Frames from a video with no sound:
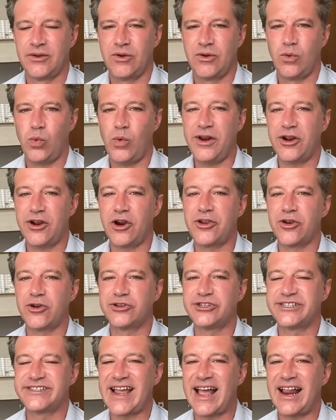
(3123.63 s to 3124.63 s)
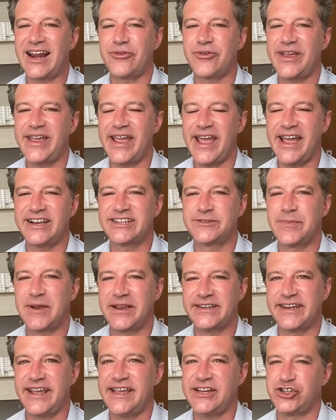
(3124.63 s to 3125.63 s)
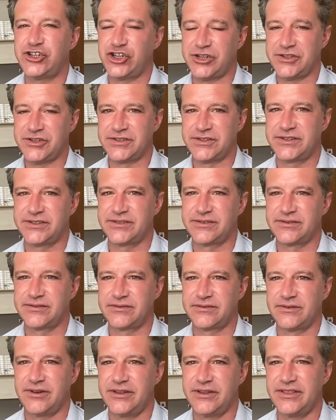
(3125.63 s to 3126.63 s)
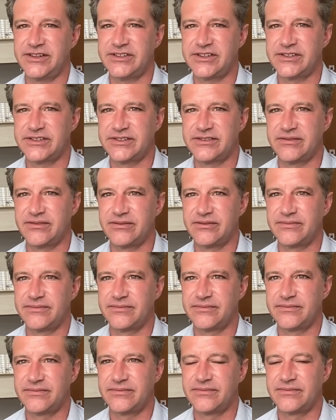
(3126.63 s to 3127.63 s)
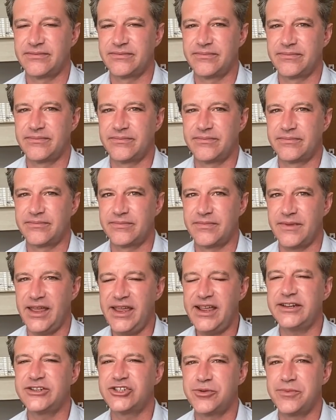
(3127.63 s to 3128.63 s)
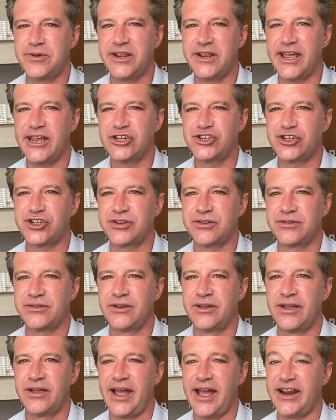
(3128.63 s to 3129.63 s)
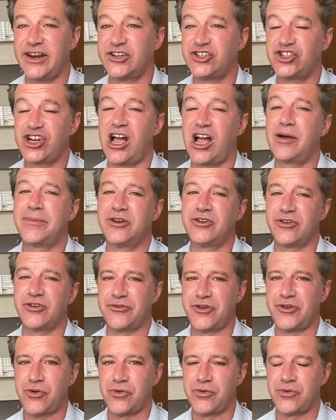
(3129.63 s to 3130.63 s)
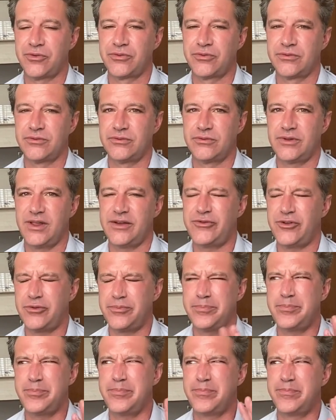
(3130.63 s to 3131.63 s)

What are your salary expectations? And this is English communication at a job interview, level